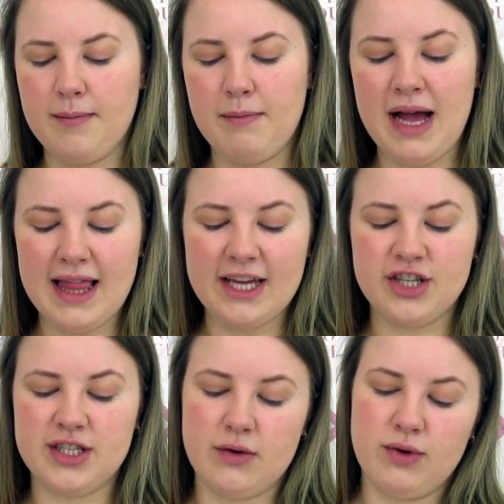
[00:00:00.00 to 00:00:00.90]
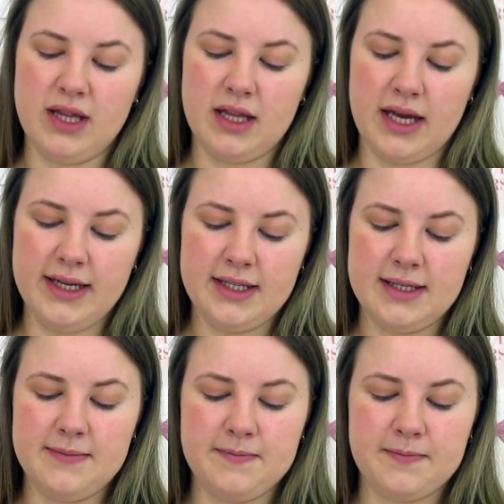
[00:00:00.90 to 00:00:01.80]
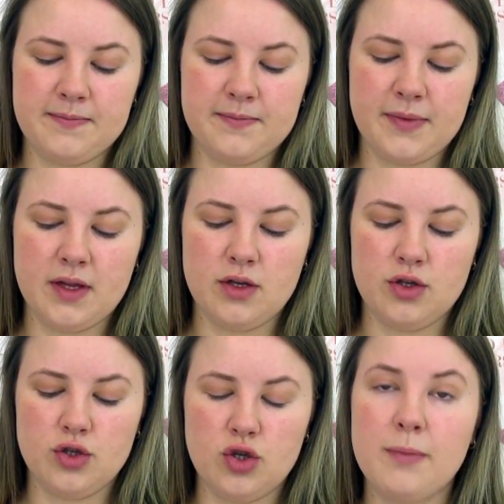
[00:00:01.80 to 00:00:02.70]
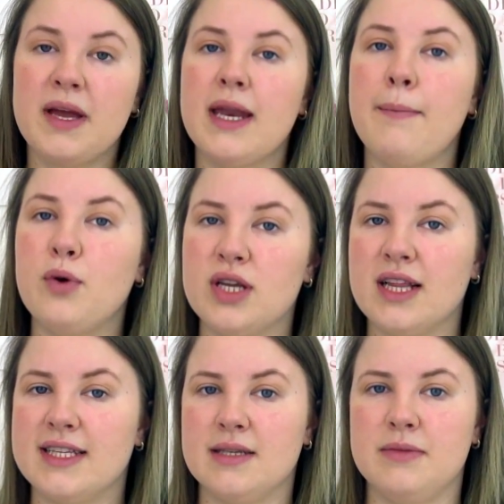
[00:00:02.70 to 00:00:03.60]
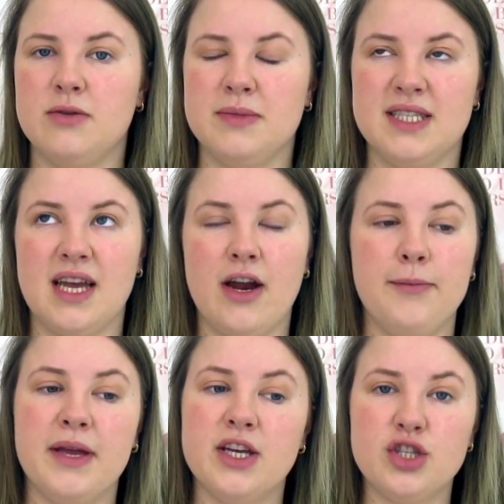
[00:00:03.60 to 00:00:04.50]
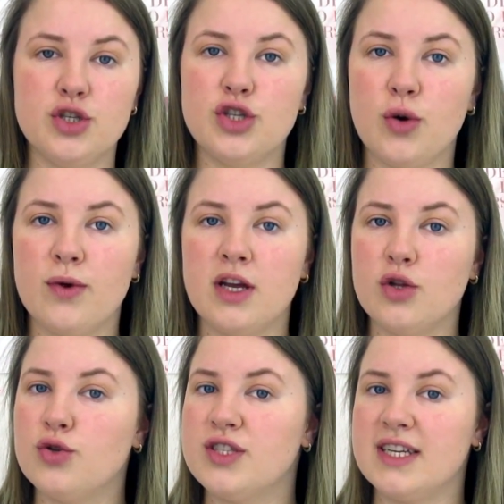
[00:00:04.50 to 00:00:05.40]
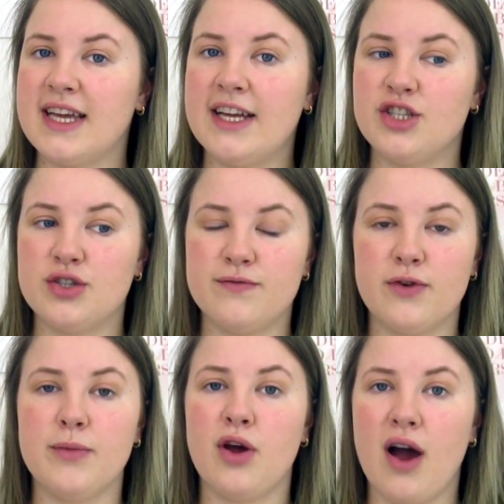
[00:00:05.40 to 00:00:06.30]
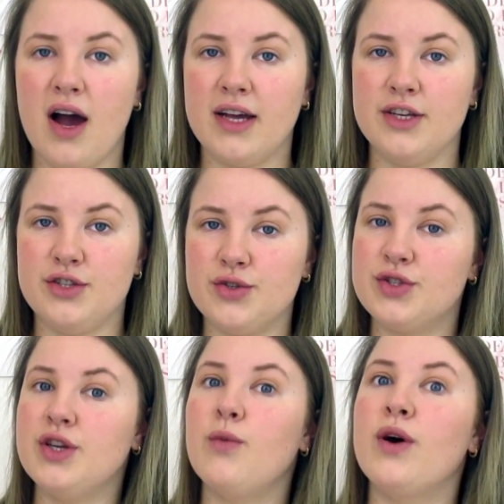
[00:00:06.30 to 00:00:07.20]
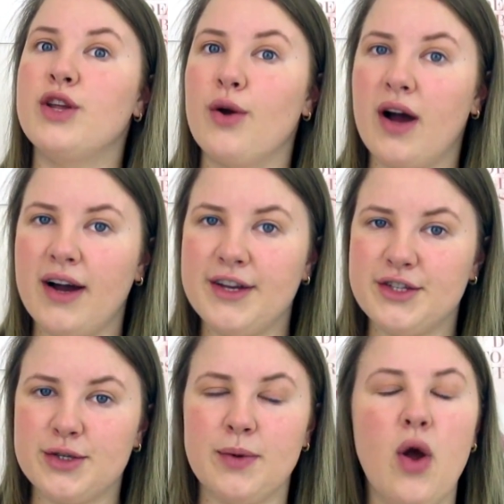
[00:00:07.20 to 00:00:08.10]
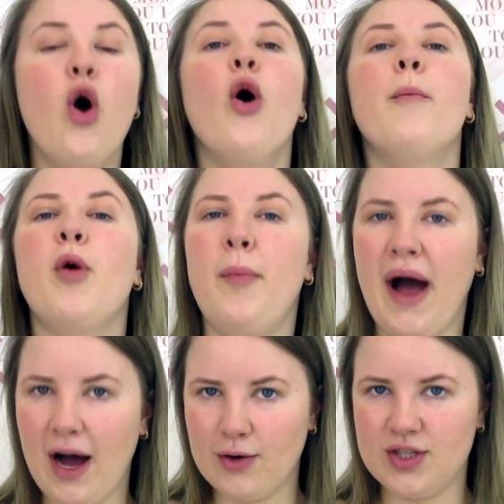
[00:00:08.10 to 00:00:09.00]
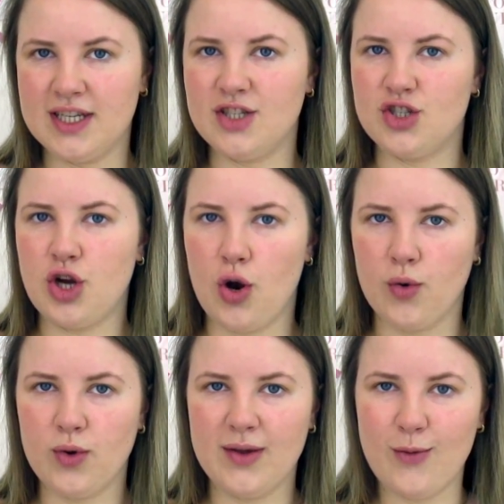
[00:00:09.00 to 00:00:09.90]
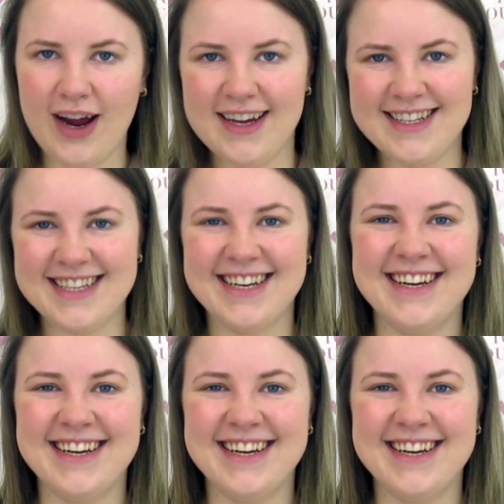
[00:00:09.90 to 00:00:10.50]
my lashes are really light, so I'm gonna put a little bit of mascara because you don't want to lose the tension from your eyes. You still want your eyes to pop out and show, right?